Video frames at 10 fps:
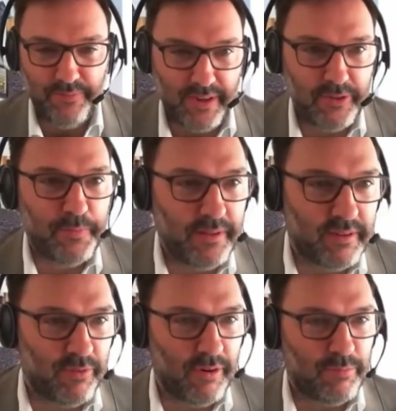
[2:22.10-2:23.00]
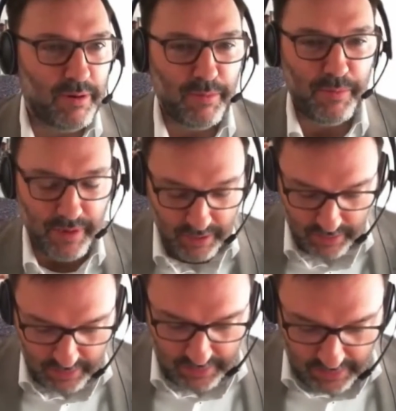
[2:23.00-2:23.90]
I spelled it wrong probably,
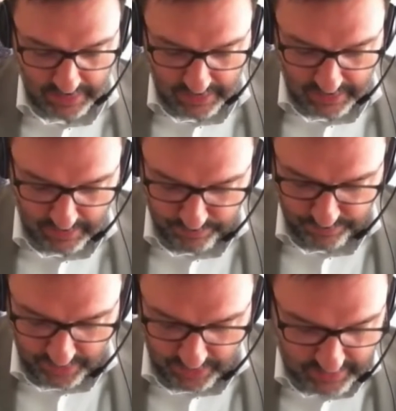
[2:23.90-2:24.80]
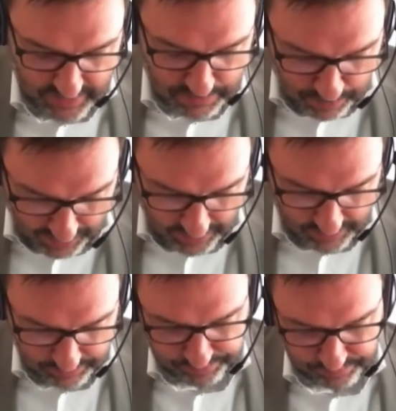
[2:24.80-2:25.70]
in
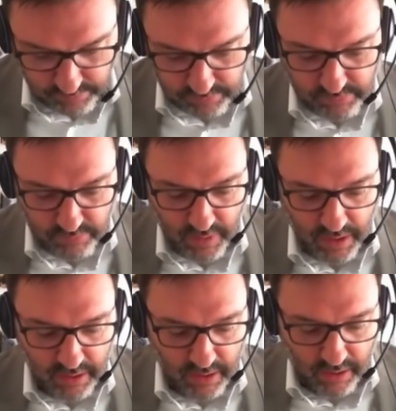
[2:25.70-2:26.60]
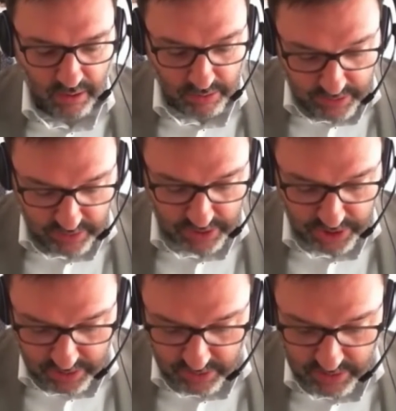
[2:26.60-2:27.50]
Spain. Her research
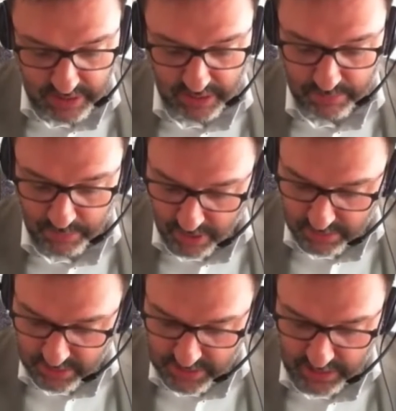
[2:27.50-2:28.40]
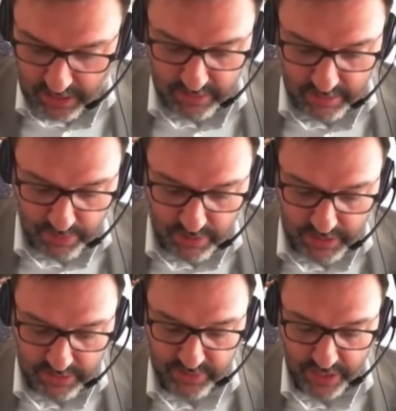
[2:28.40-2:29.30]
interests are democracy and
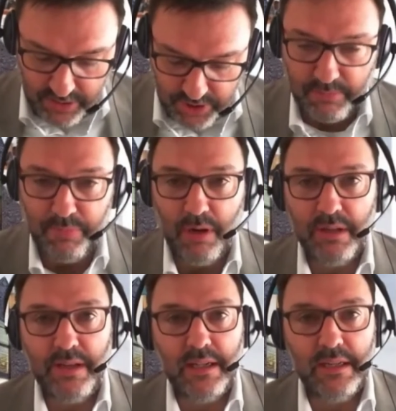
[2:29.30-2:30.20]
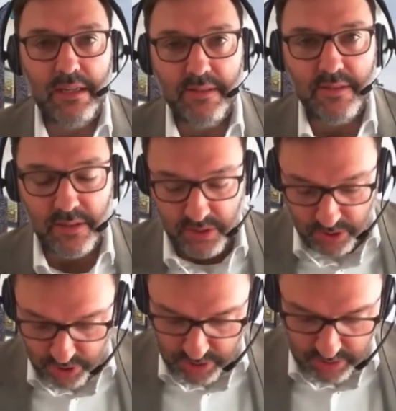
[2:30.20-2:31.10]
democratization, political
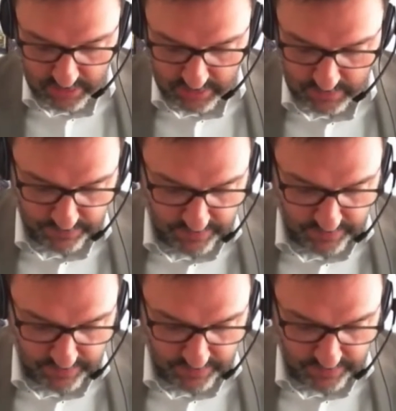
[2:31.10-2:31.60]
institutions,